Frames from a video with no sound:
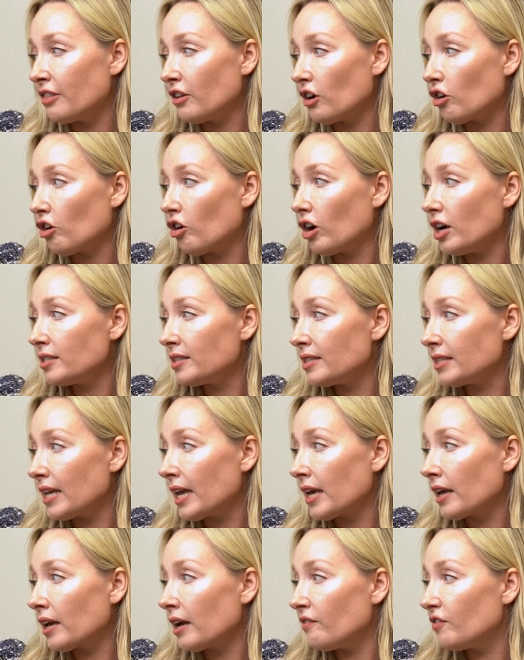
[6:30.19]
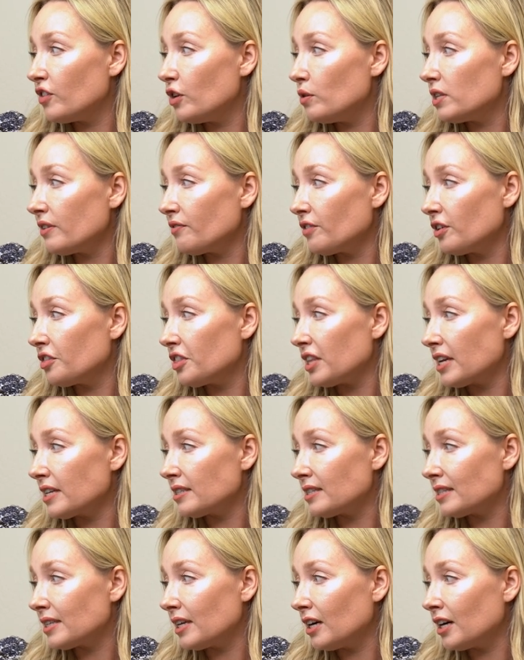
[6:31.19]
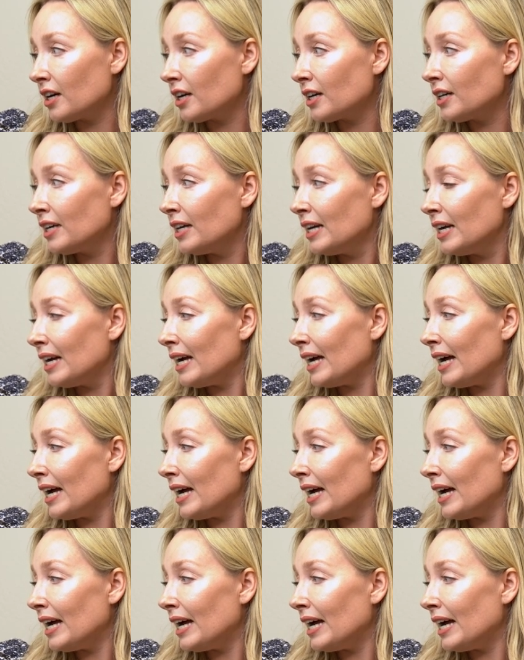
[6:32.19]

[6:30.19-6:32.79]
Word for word: and they're crossing a few different things here.